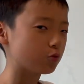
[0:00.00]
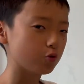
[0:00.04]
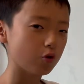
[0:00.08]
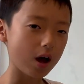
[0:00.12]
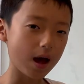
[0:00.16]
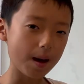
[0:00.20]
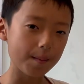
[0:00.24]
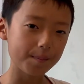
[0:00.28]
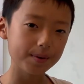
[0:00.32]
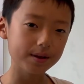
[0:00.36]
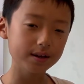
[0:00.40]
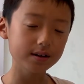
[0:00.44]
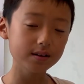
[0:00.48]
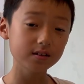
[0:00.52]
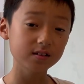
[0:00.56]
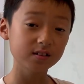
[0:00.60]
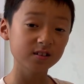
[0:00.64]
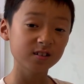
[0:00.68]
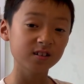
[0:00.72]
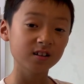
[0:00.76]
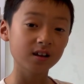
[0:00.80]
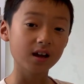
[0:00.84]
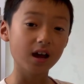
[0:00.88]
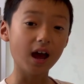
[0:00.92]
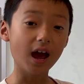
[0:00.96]
will happen.
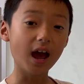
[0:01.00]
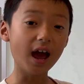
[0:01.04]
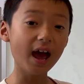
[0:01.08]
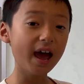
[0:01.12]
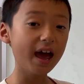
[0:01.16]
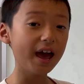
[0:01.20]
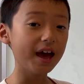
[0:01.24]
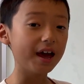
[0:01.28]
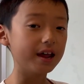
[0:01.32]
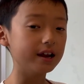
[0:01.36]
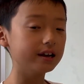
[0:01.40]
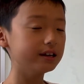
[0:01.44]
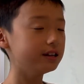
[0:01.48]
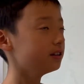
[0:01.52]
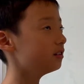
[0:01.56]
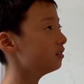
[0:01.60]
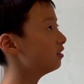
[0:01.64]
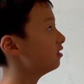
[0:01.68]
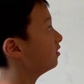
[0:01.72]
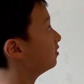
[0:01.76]
And